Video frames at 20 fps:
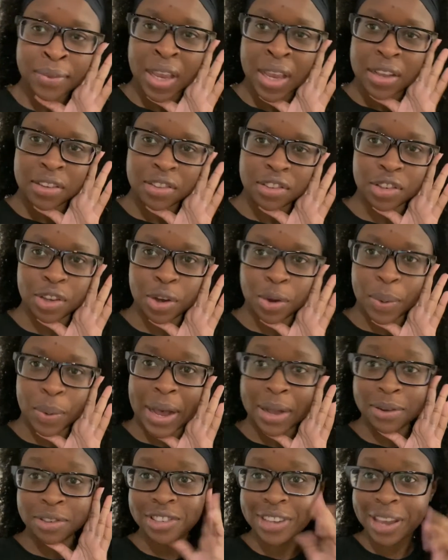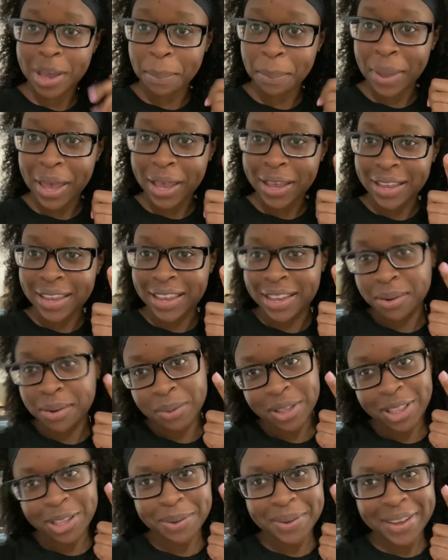So I'll check back in
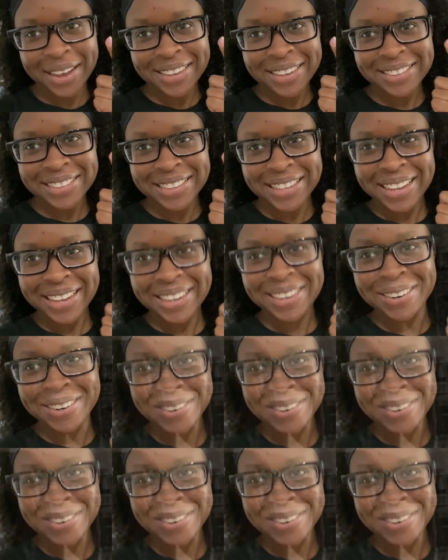with you guys later,